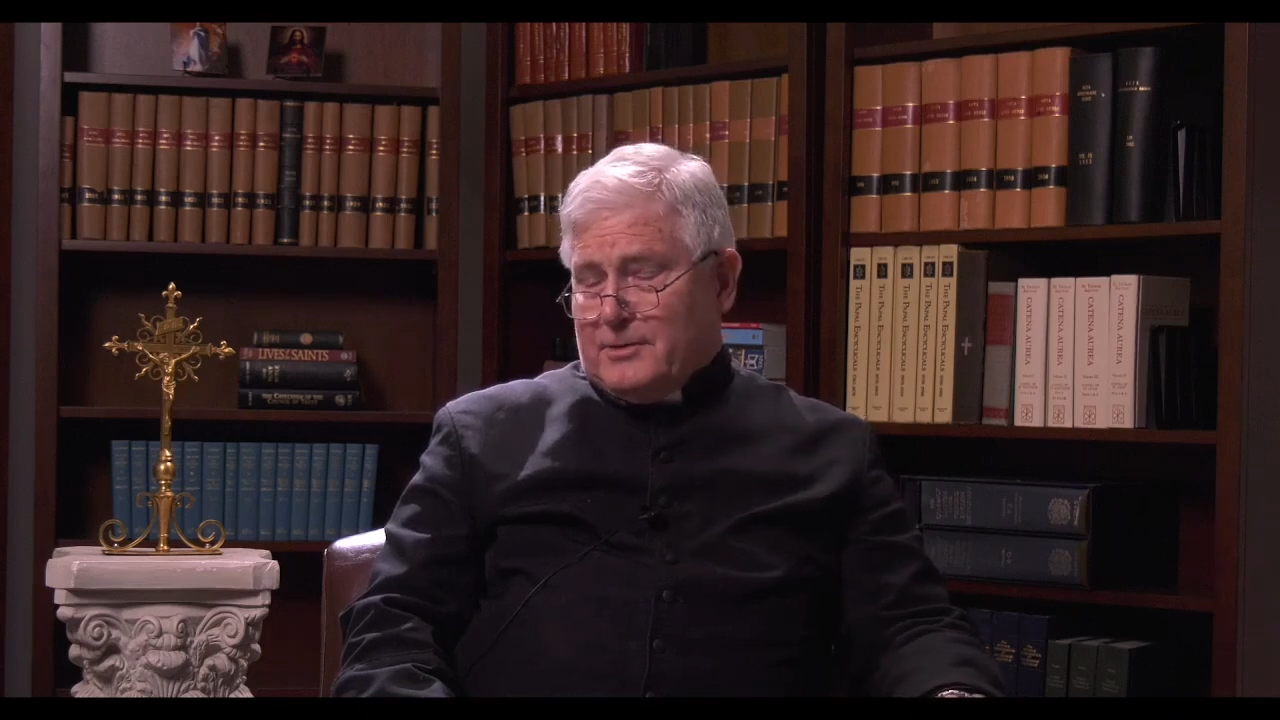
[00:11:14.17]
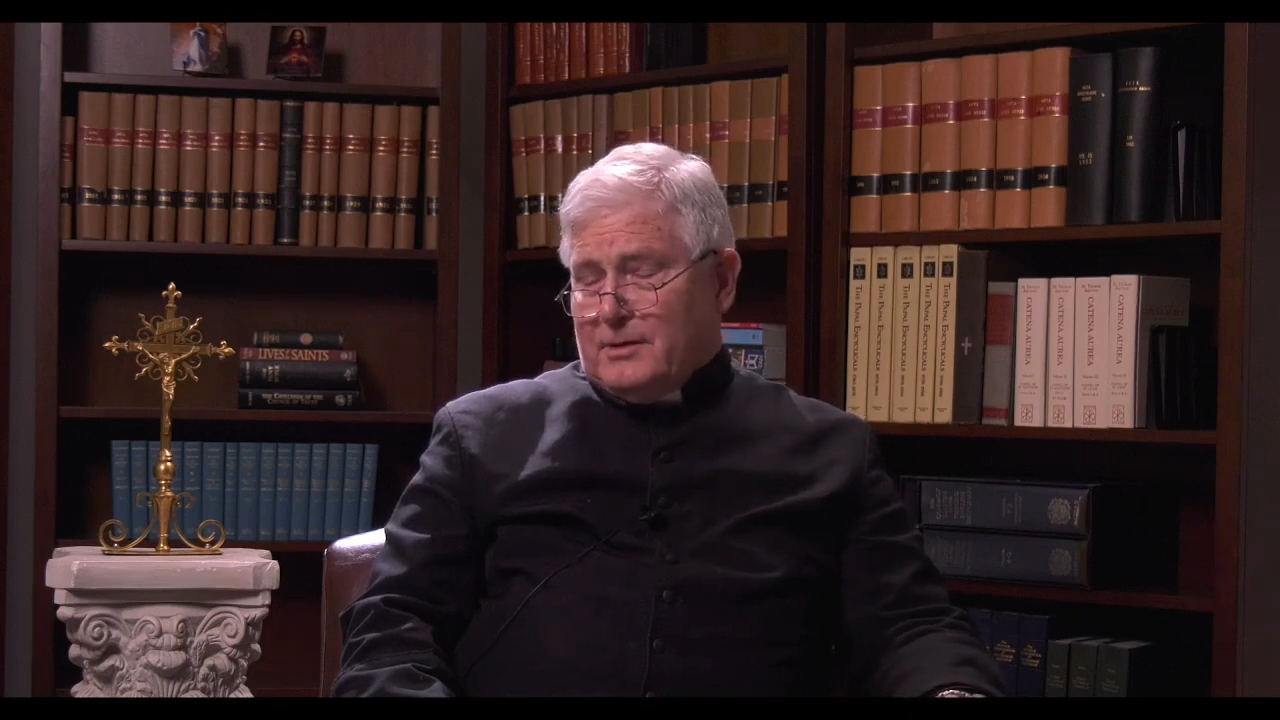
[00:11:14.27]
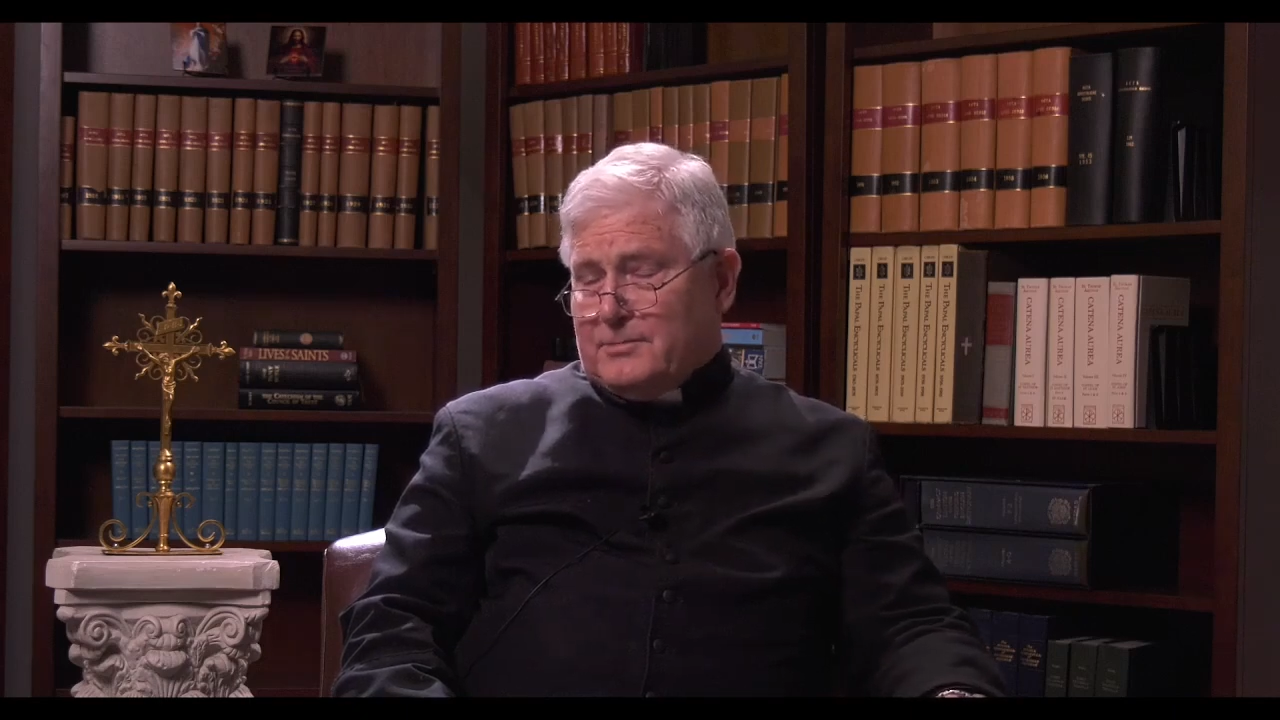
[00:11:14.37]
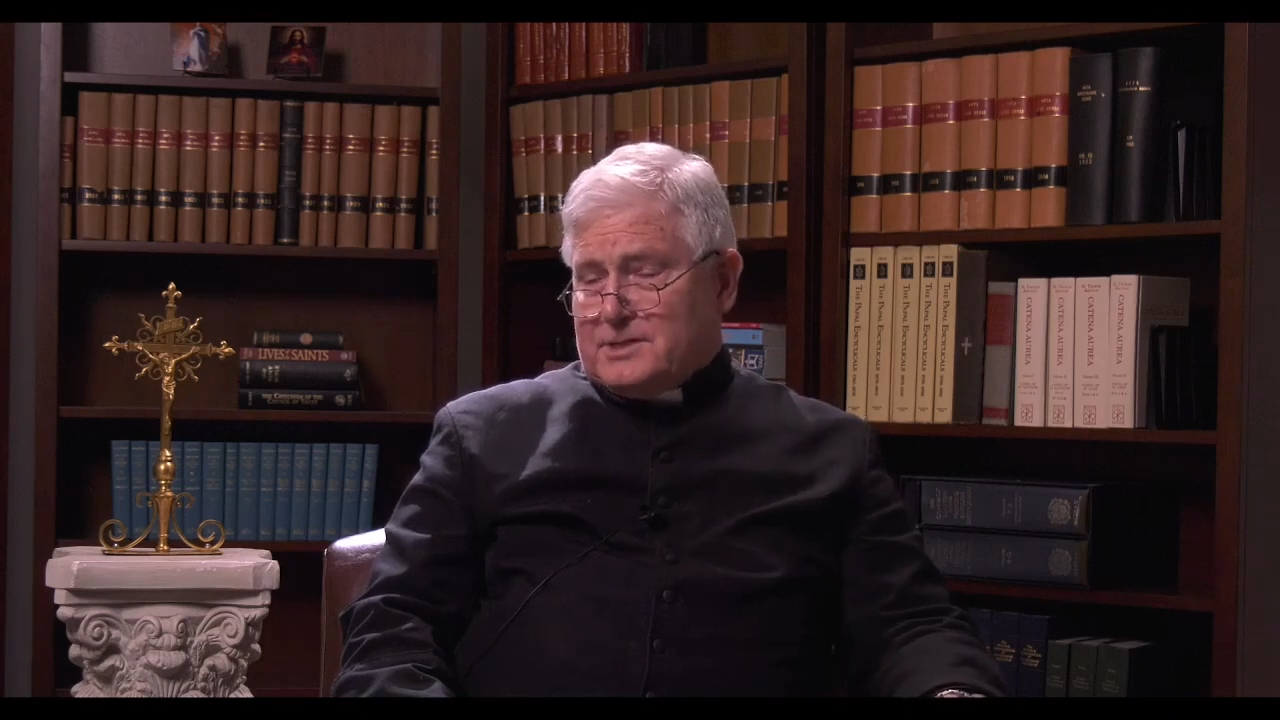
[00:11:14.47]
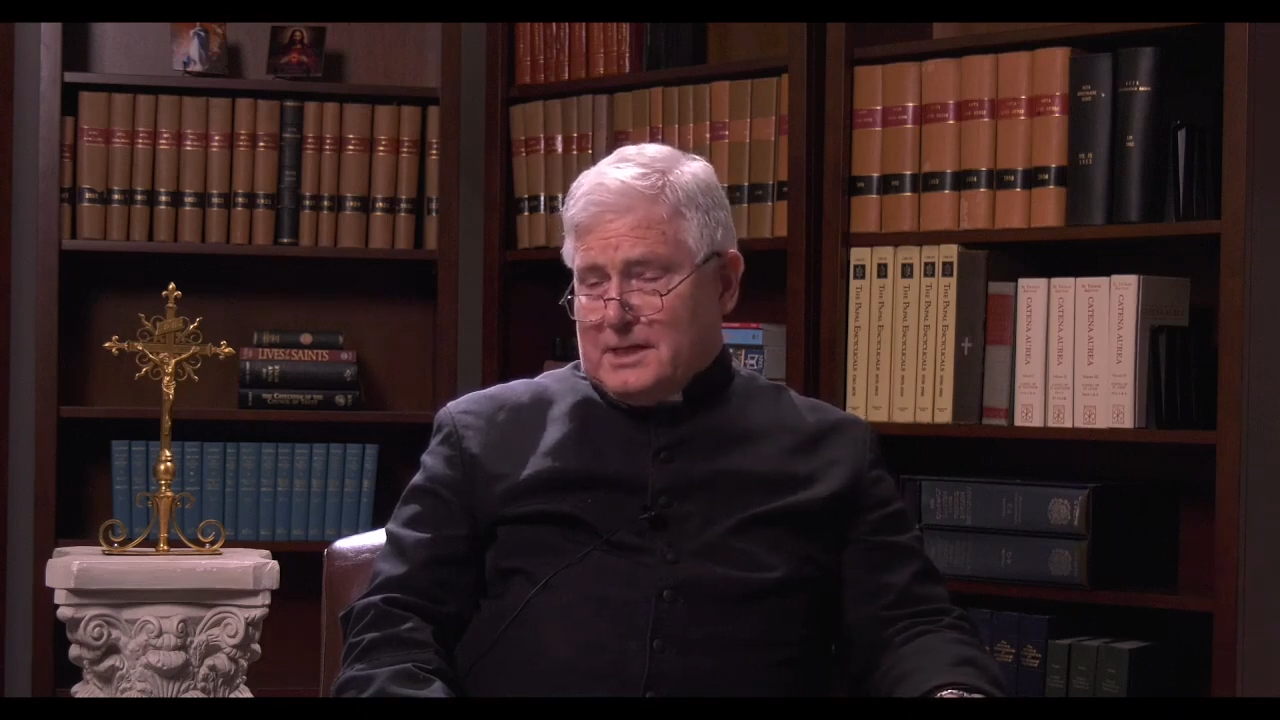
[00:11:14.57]

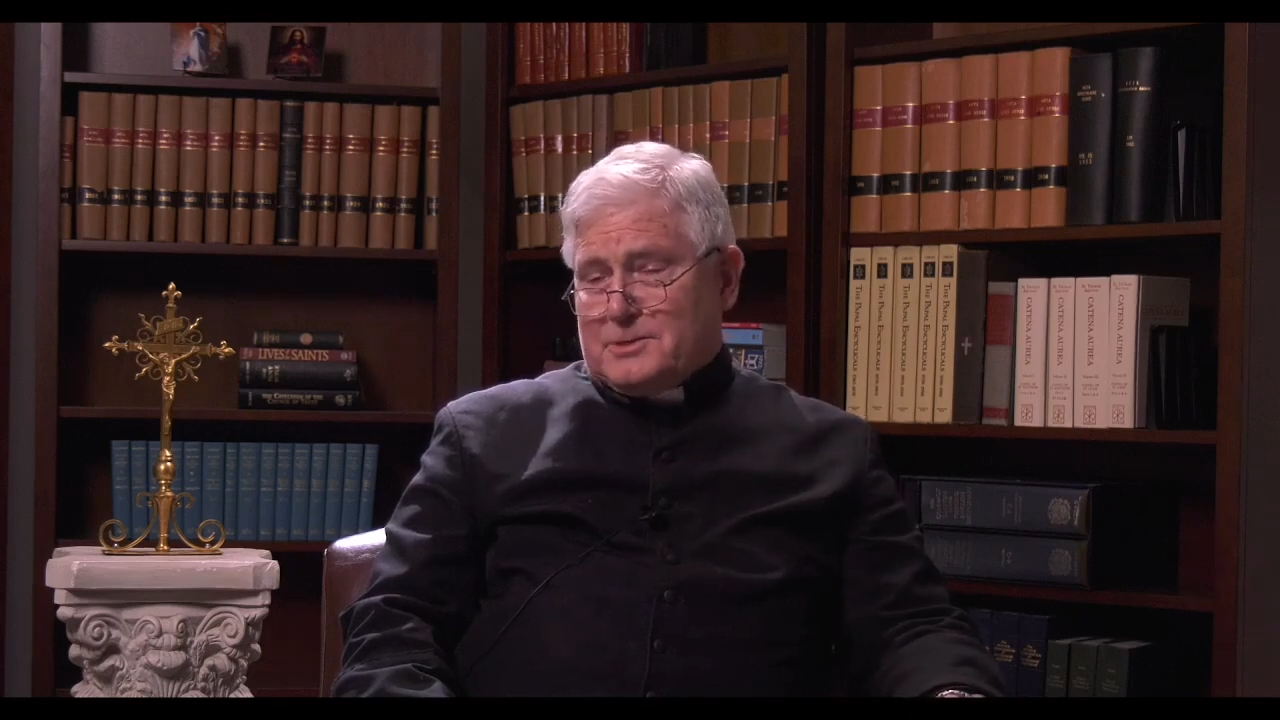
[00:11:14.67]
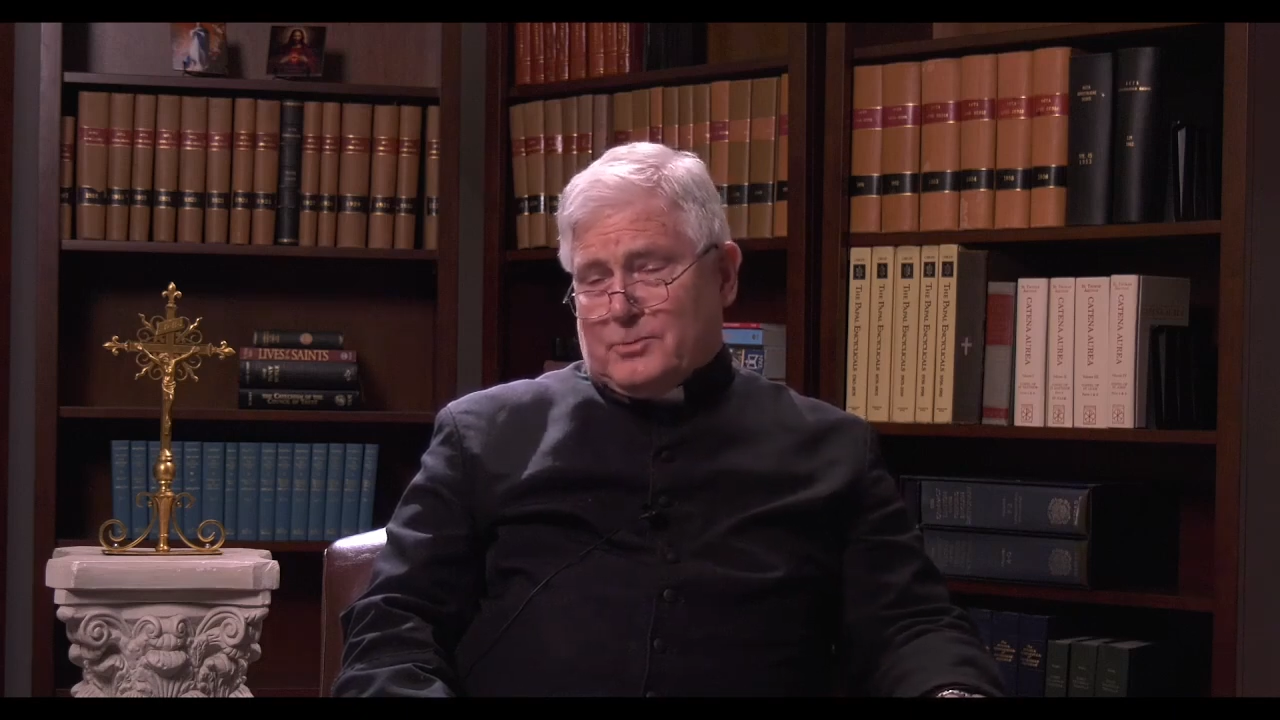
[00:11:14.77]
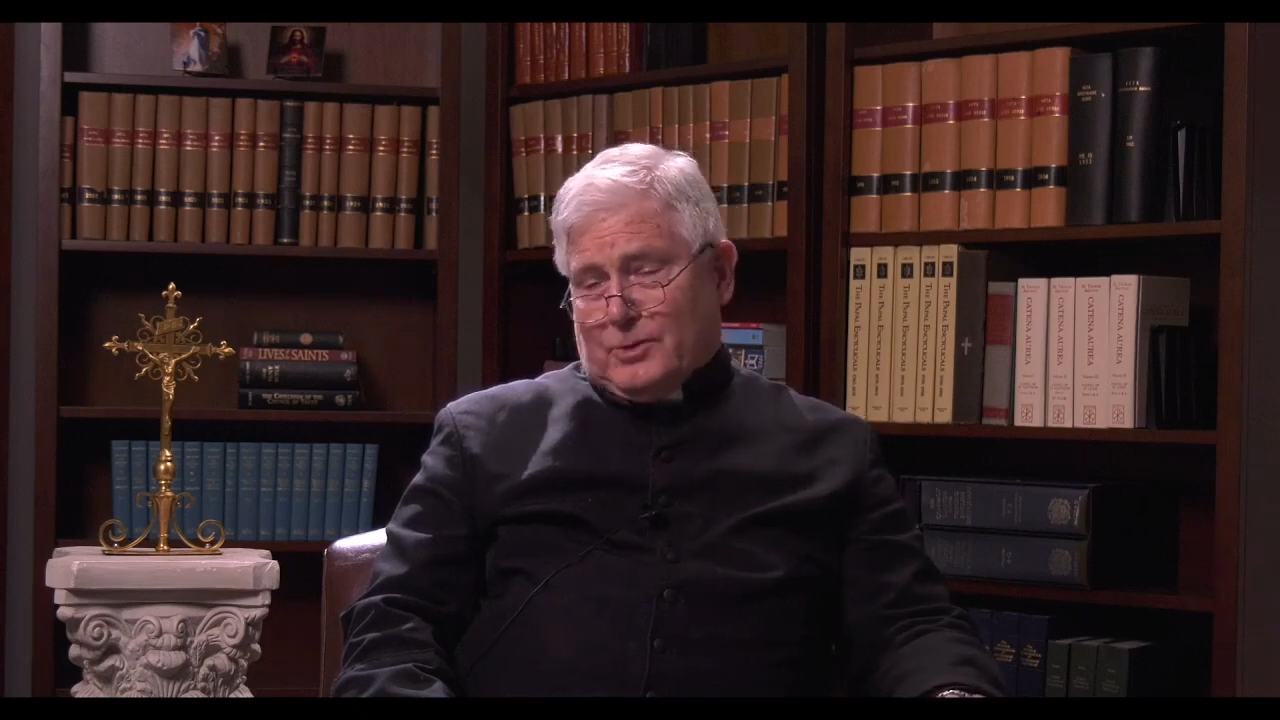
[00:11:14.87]
call them sex